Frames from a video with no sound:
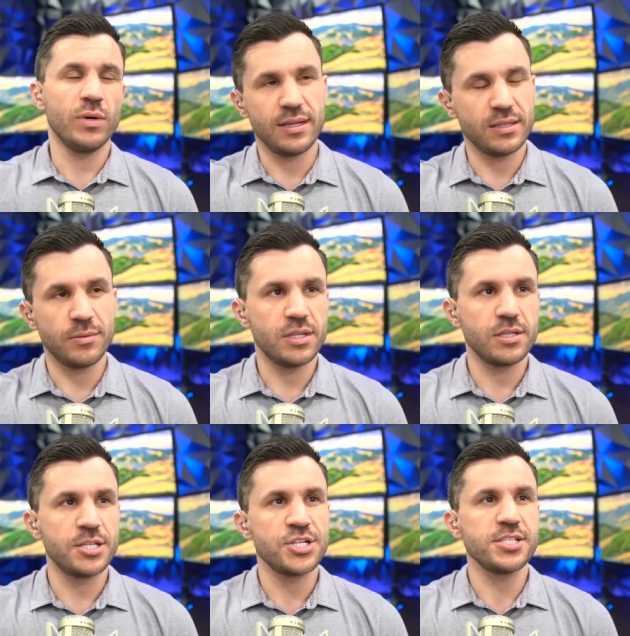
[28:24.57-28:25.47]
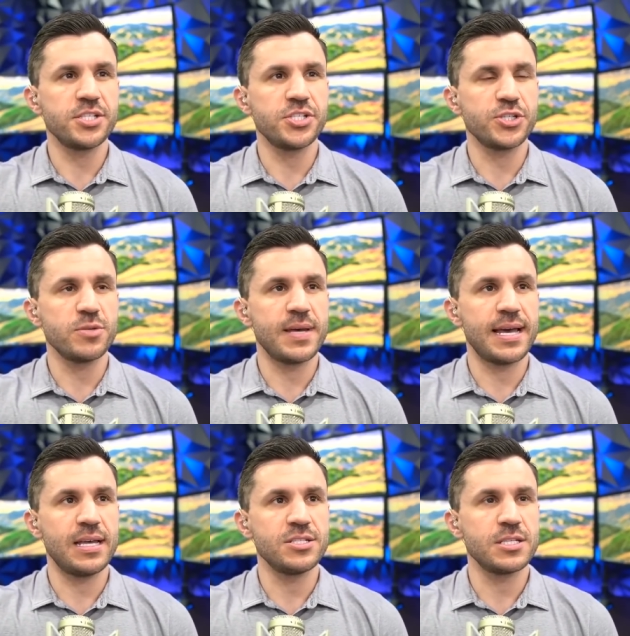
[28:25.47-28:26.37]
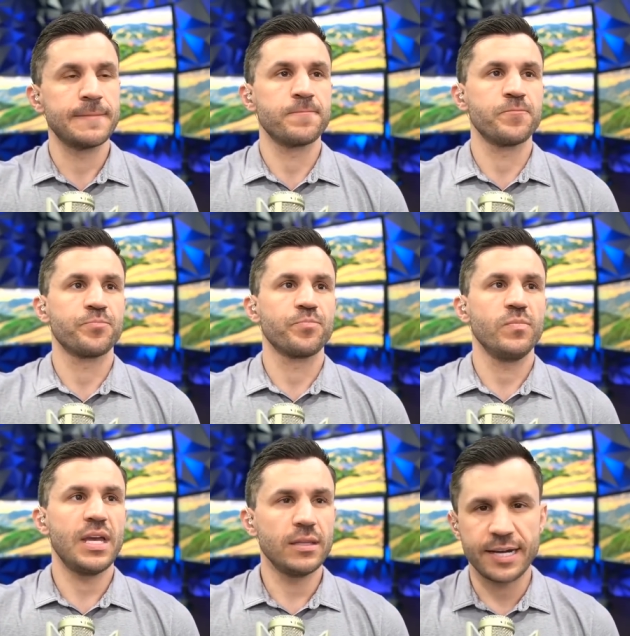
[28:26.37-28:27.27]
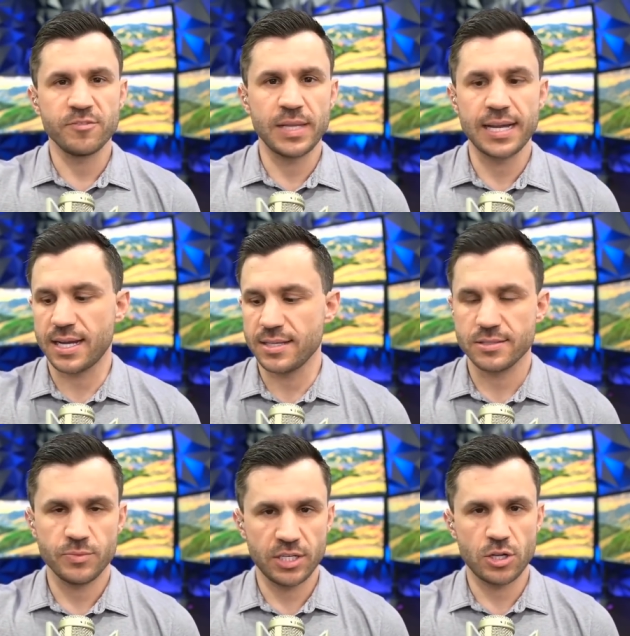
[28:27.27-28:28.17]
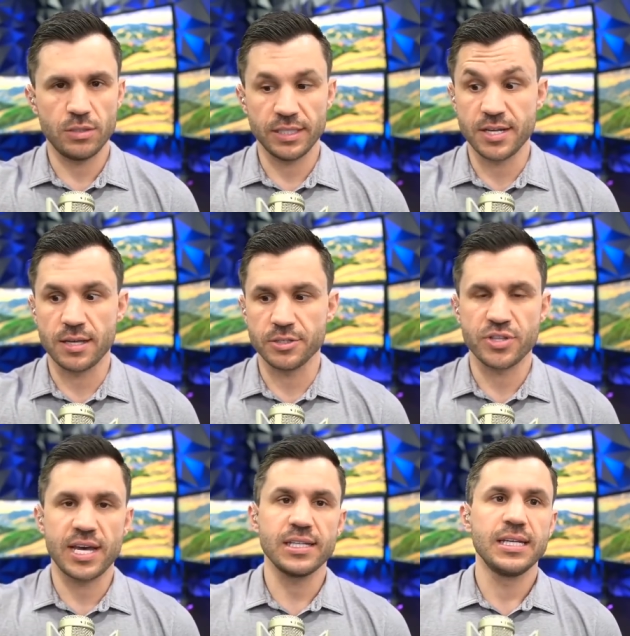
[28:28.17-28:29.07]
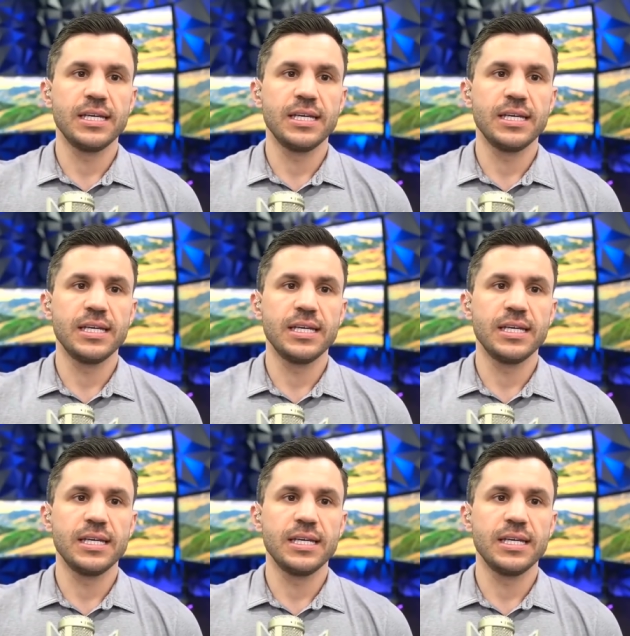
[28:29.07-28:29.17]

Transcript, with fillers: The justice system has a lot of black eyes. We can all acknowledge that.